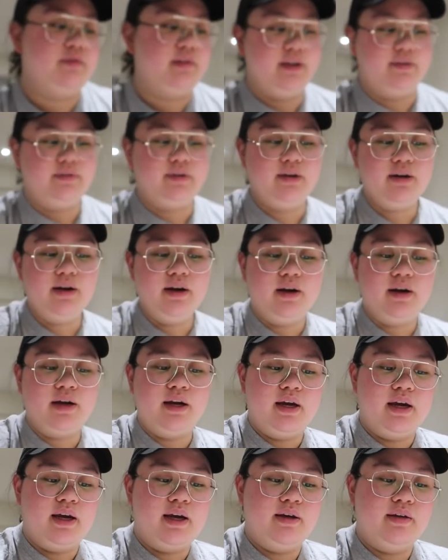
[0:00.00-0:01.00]
flavored.
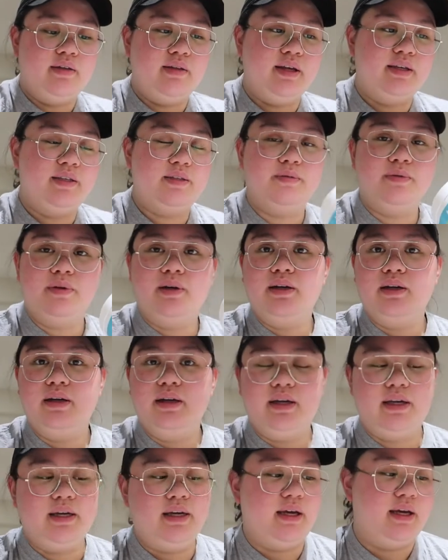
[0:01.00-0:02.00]
This one
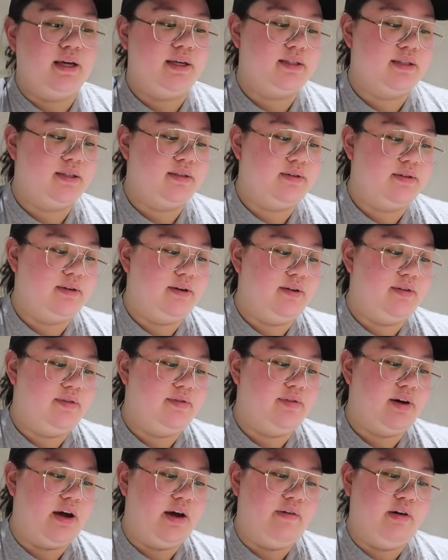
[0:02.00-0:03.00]
is
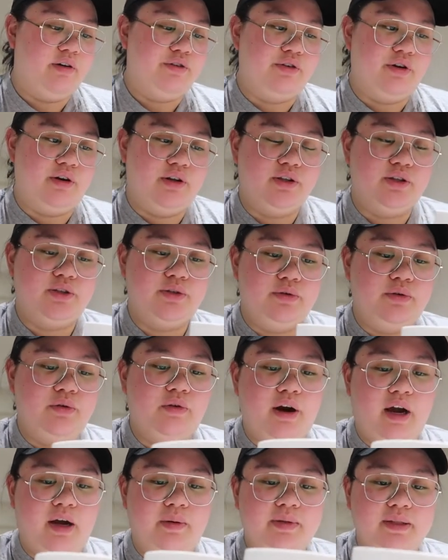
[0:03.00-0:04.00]
five hundred two
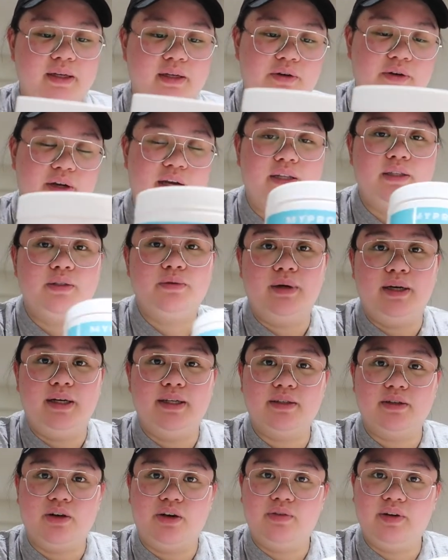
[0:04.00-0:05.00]
grams and you get twenty
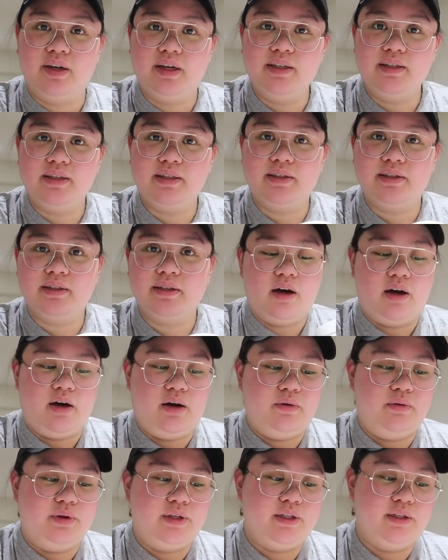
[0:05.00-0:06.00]
servings,
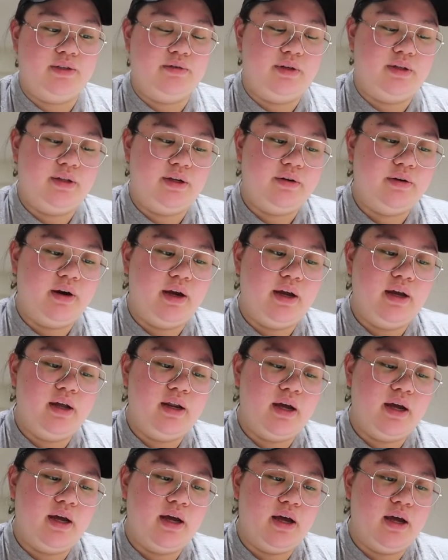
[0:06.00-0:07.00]
uh, which is really
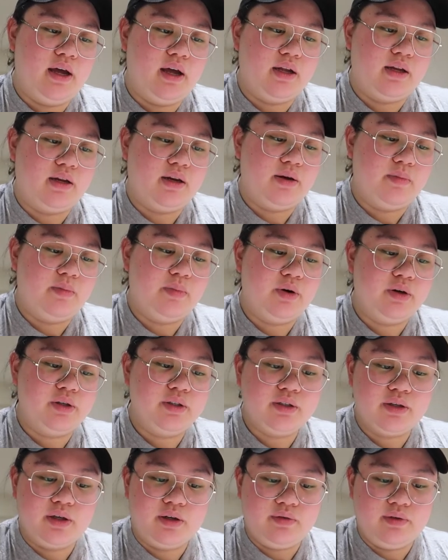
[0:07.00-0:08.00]
great, and per
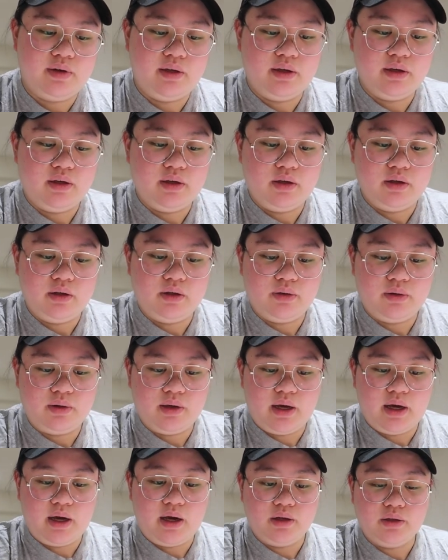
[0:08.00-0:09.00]
serving you
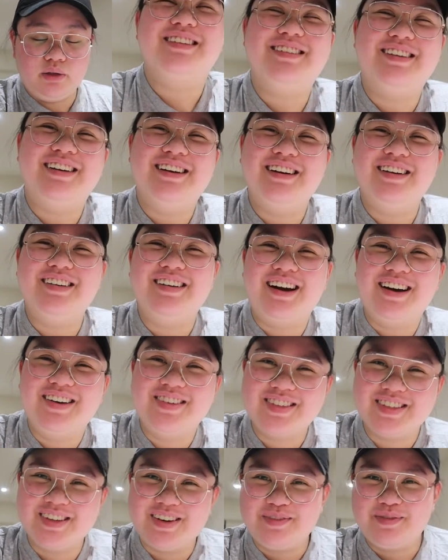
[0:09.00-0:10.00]
get twenty
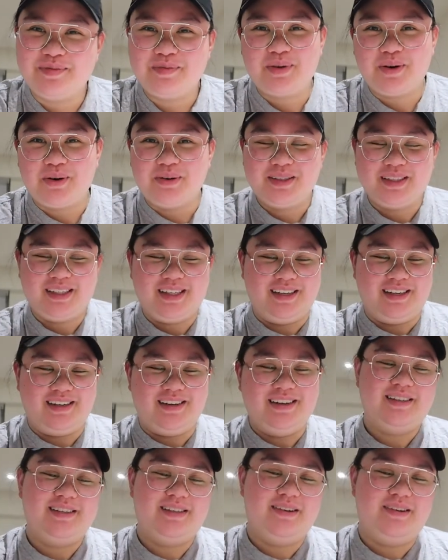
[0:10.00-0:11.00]
grams of protein,
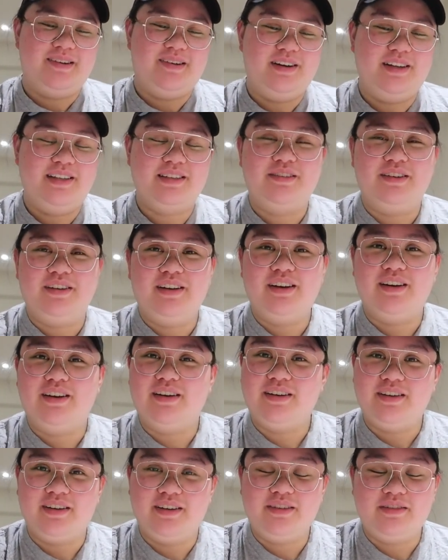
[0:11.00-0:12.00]
so it's really
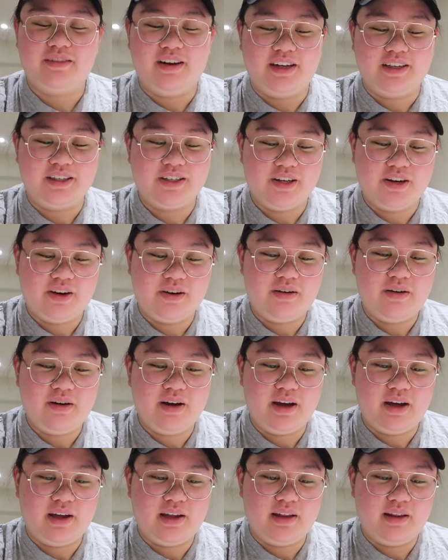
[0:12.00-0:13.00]
good ratio.
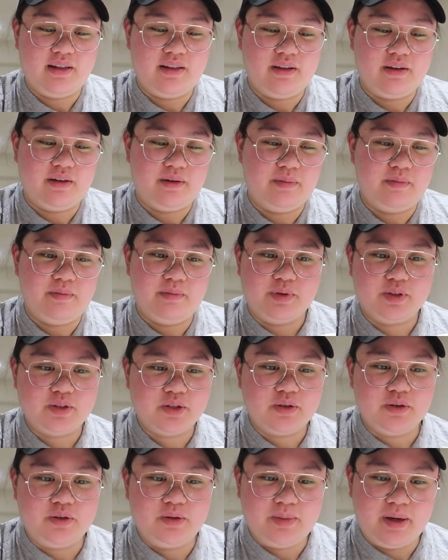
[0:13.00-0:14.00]
And the
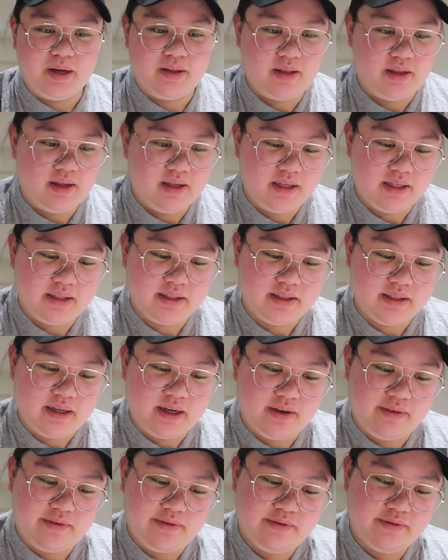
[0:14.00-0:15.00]
scoop, I think it's
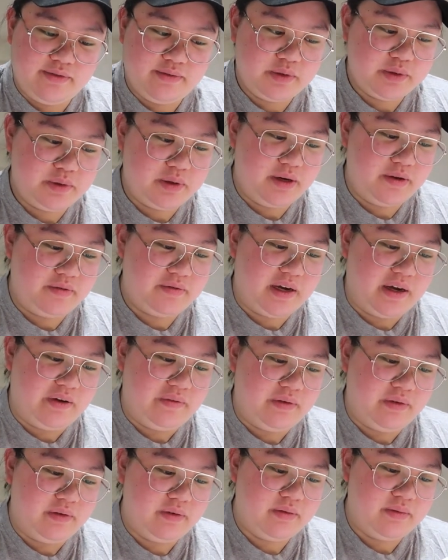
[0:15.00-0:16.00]
like
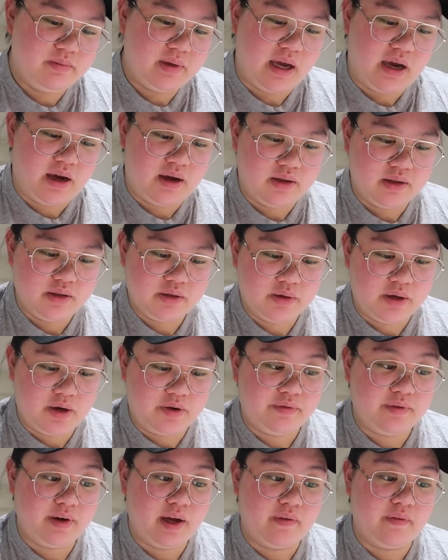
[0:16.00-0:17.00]
twenty-five, yeah,
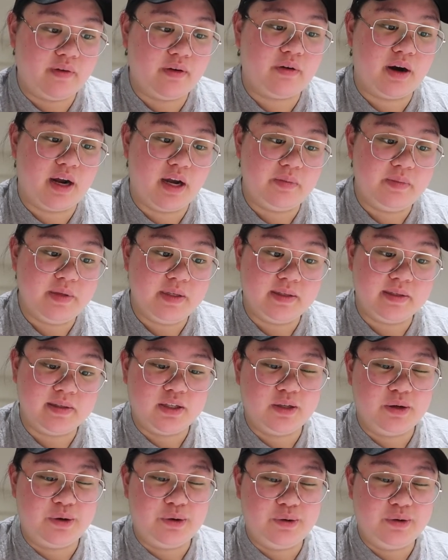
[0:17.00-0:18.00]
twenty-five grams,
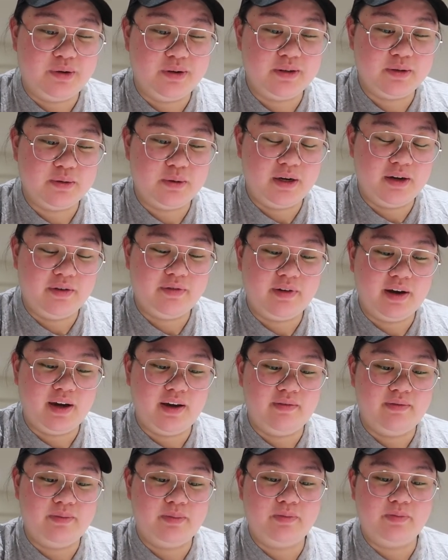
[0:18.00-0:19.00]
so
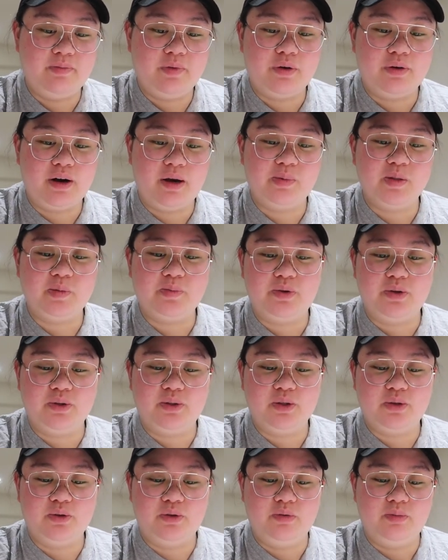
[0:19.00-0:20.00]
twenty-five grams per
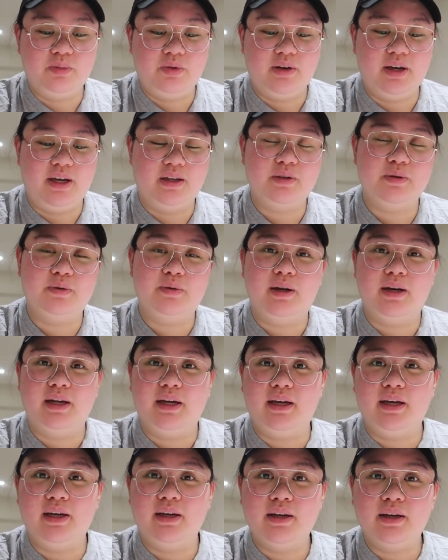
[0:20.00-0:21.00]
scoop, you get
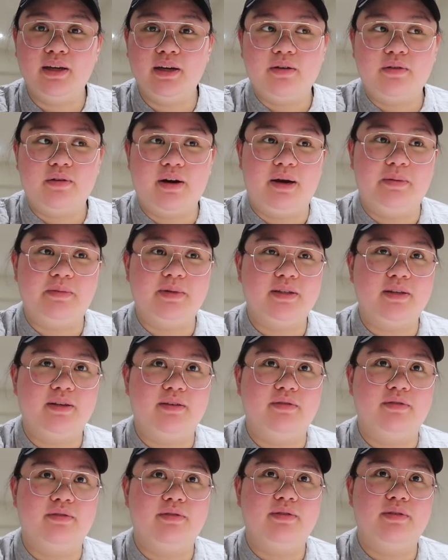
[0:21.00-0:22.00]
twenty grams
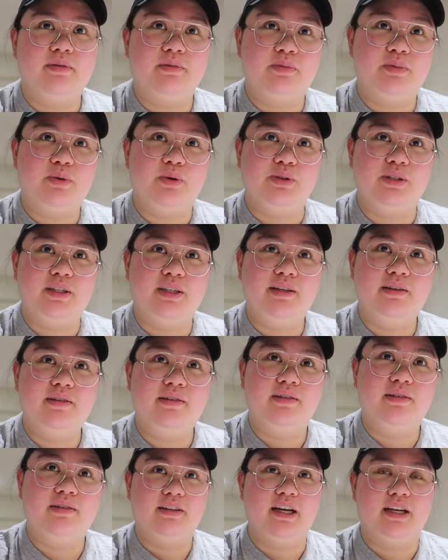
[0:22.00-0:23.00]
of
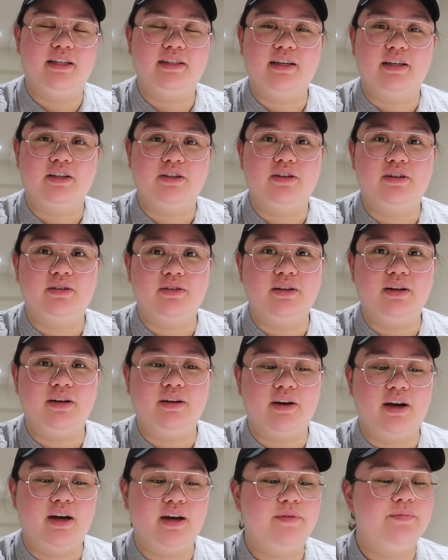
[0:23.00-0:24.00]
protein. That's actually really
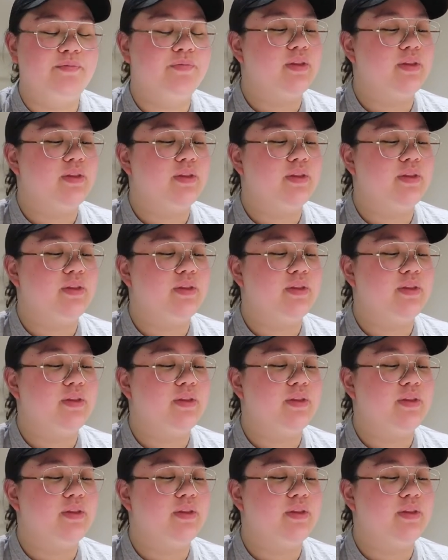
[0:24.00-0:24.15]
great.